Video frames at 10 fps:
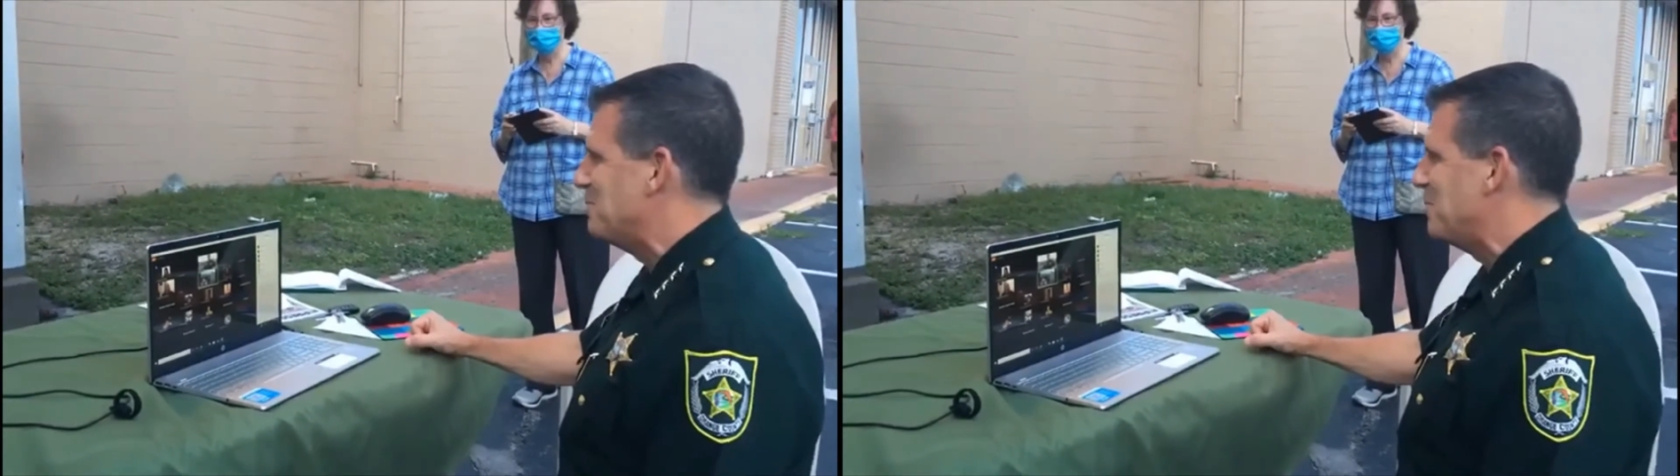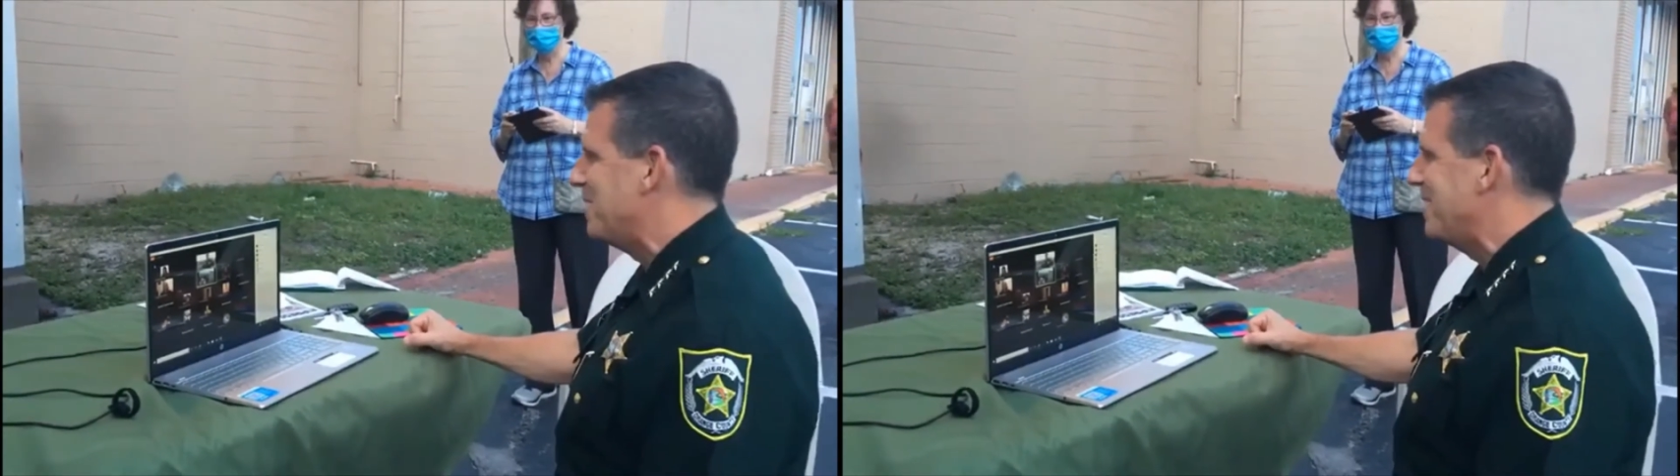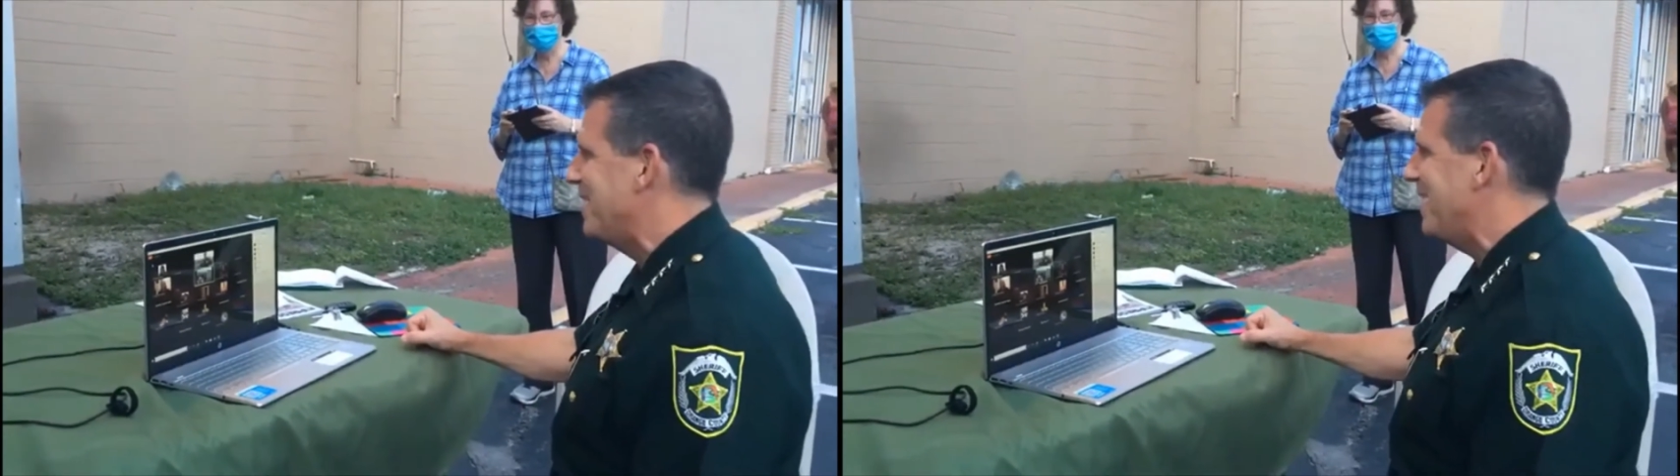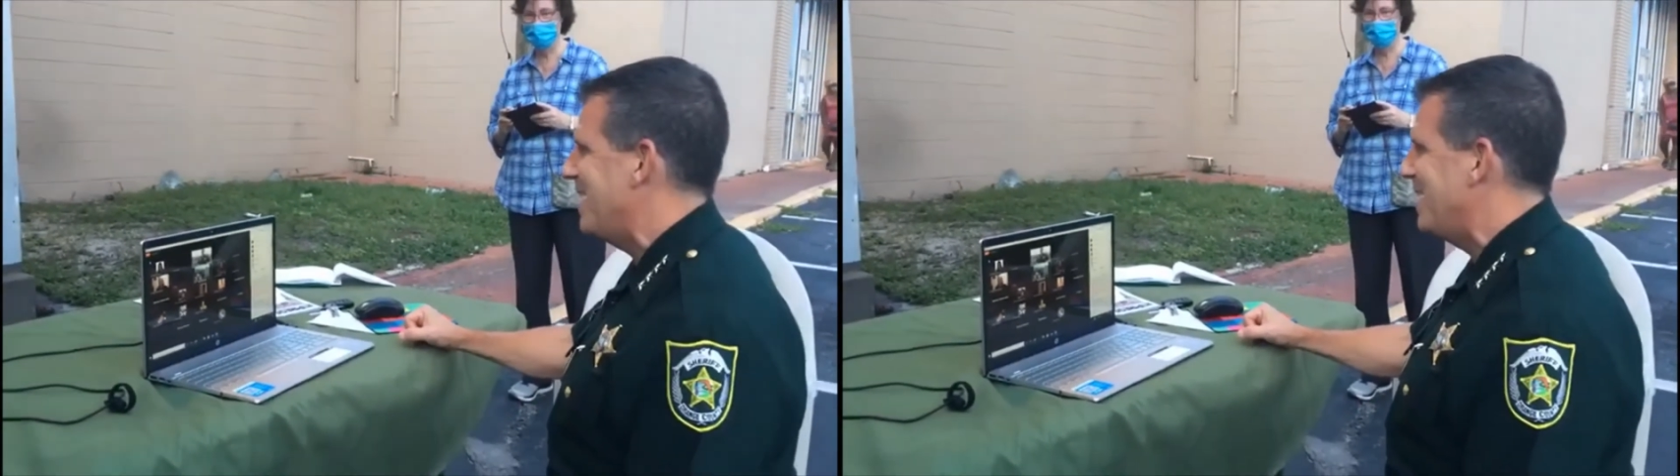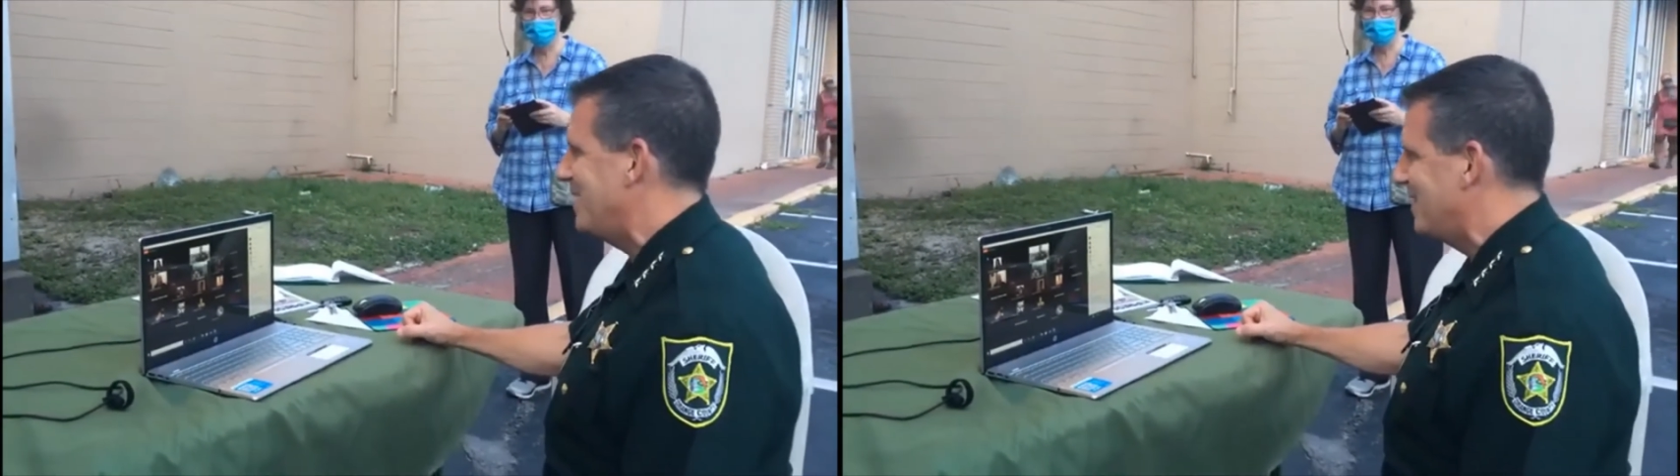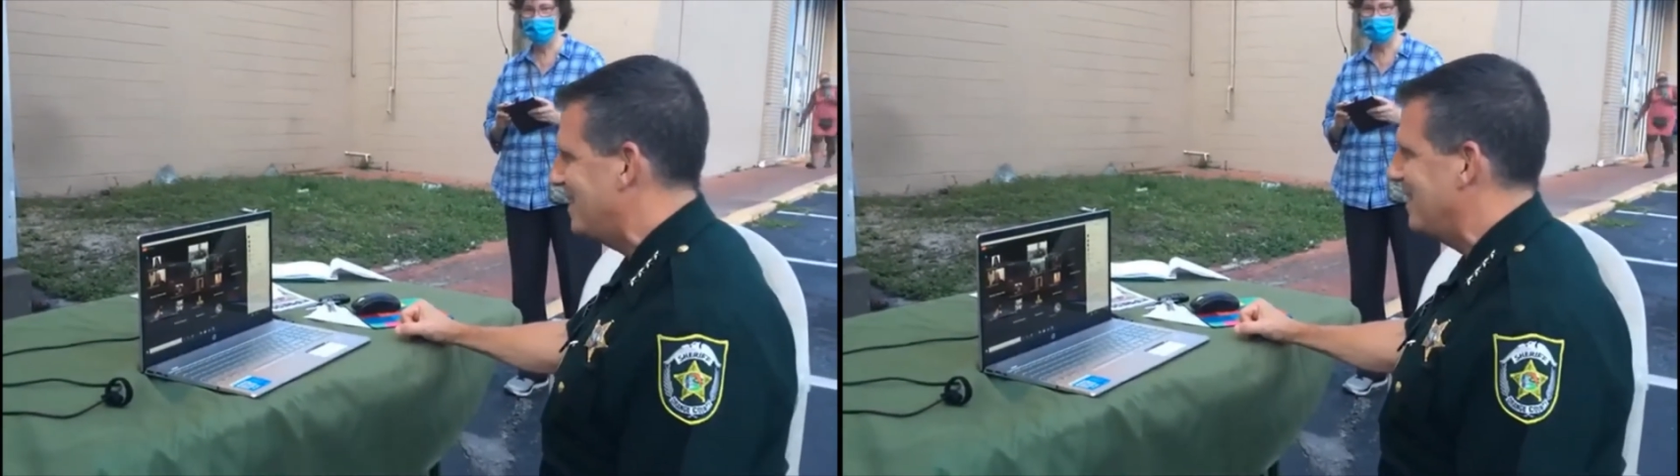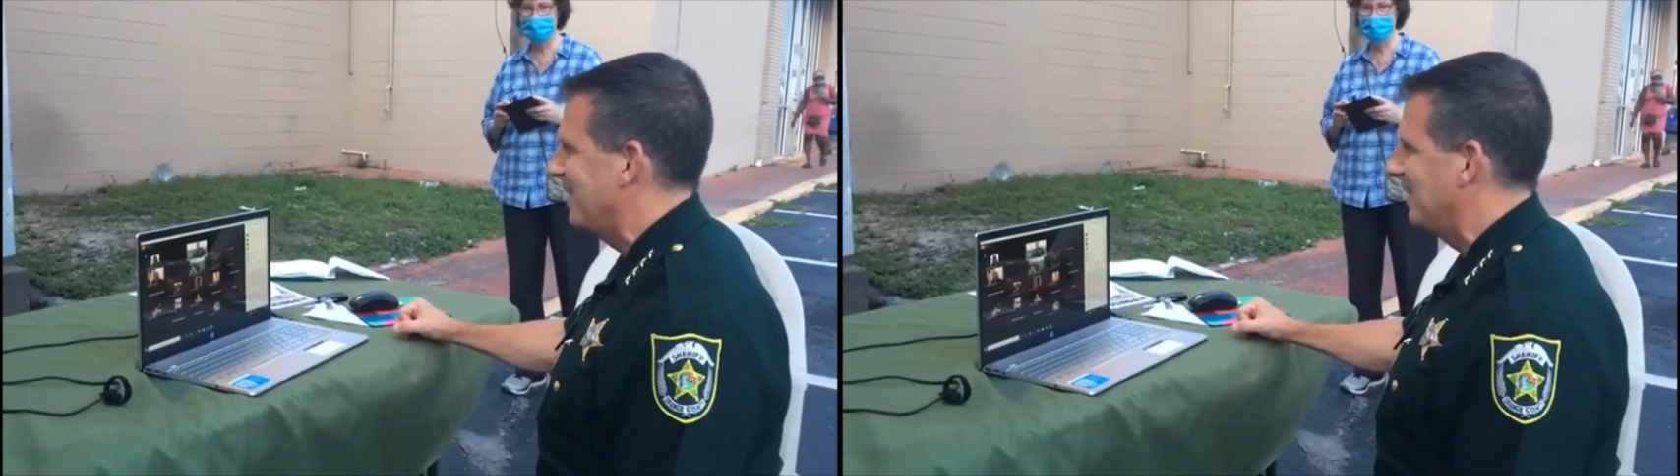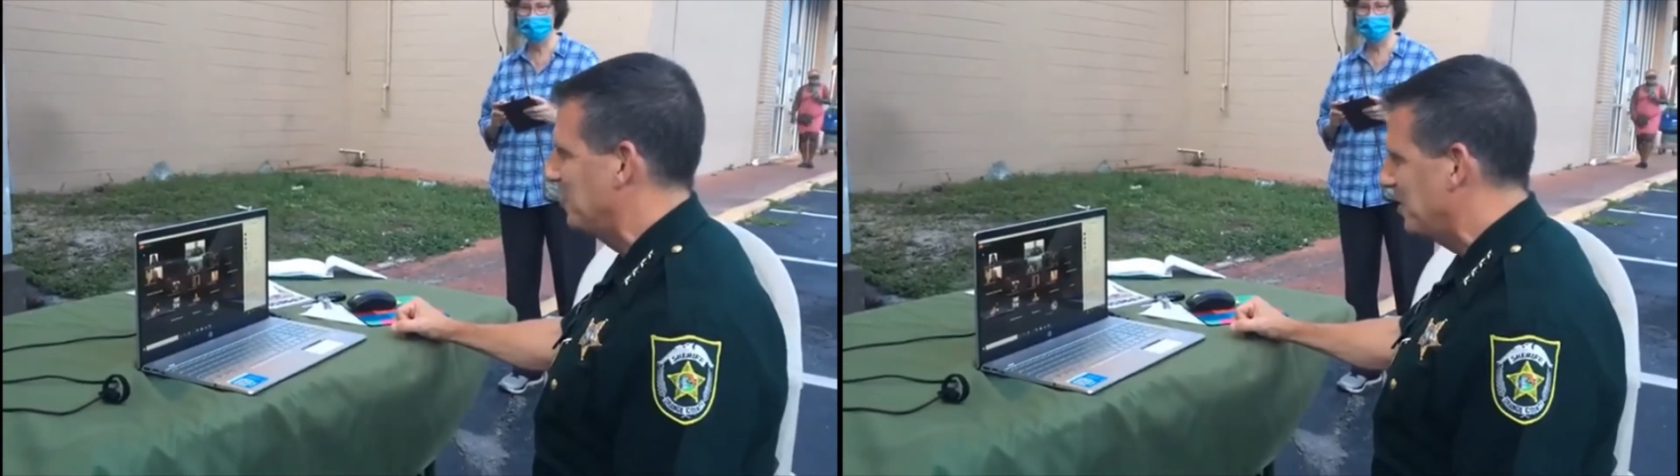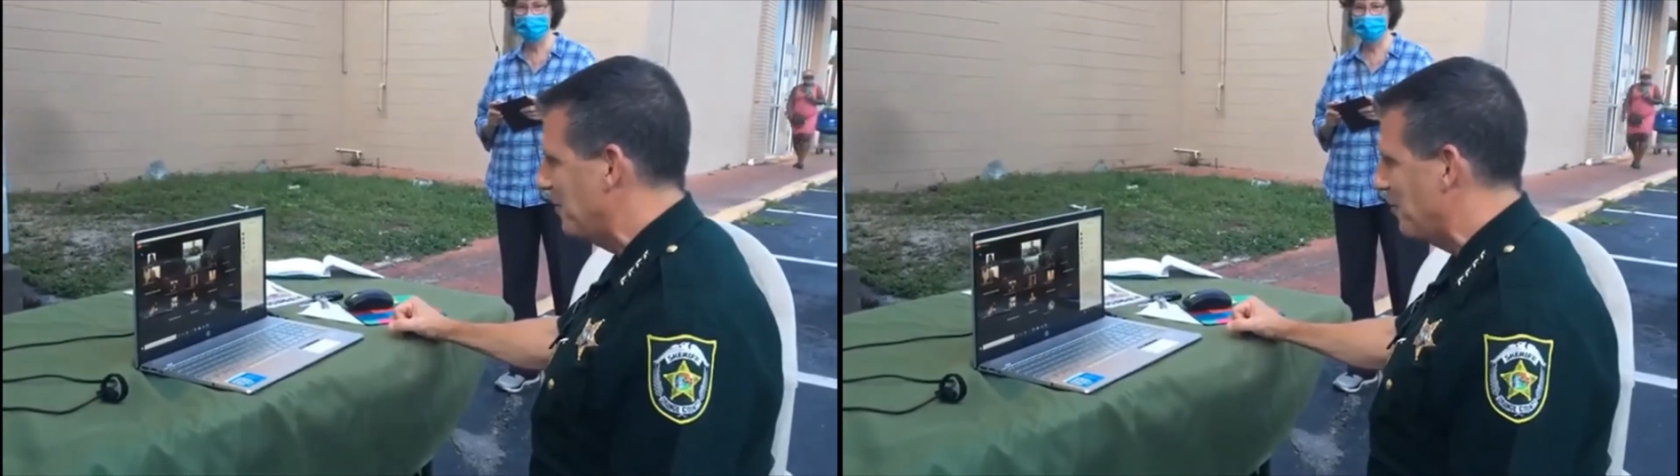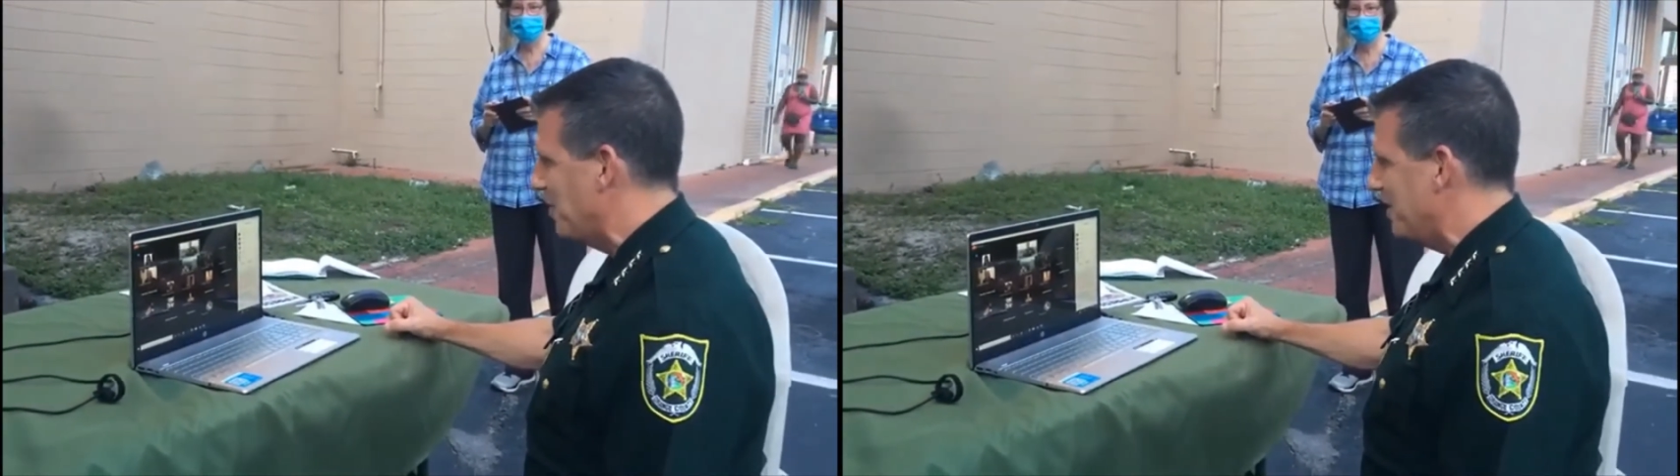been a, a little
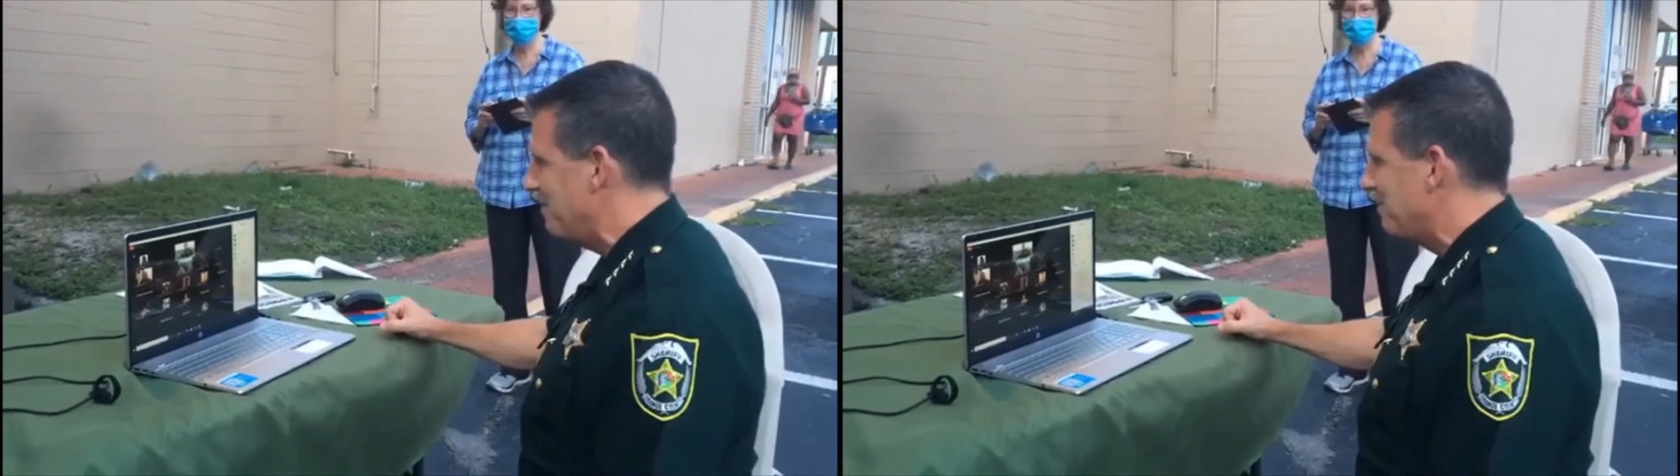different,